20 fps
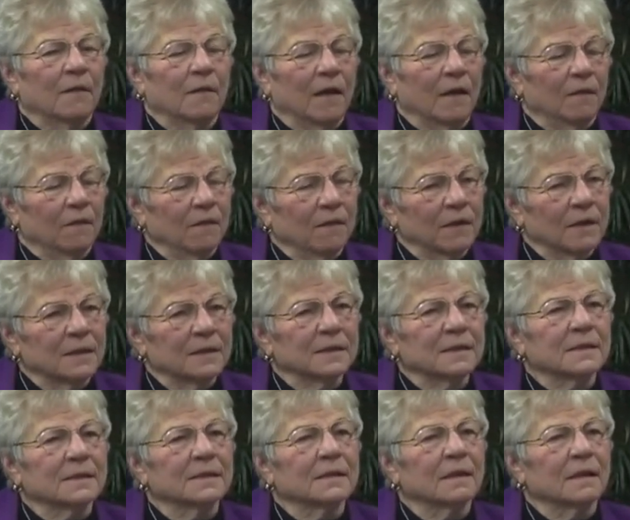that
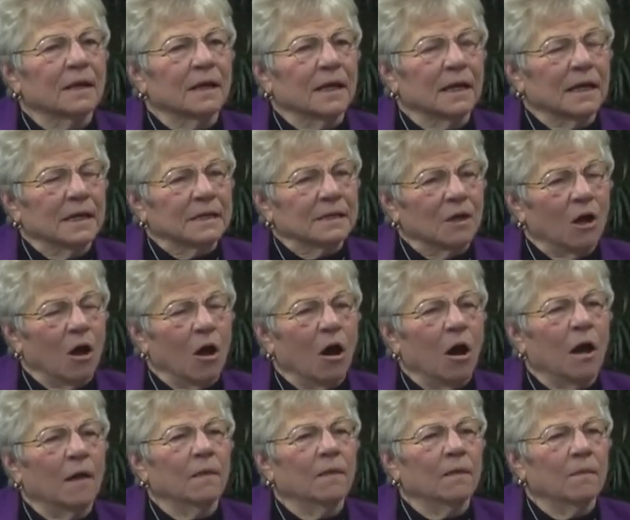this is
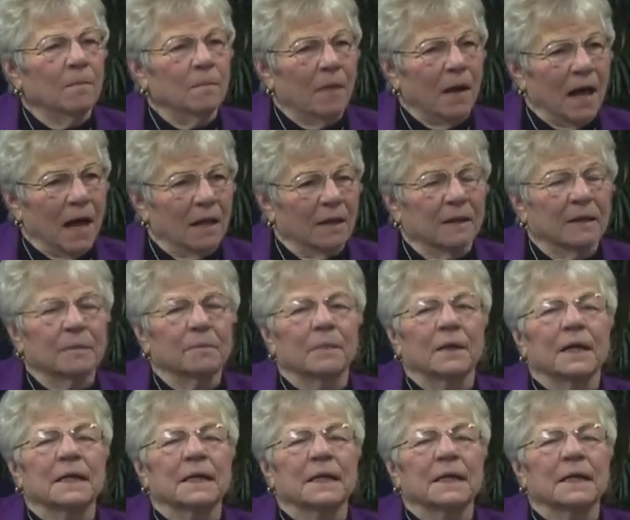on the ballot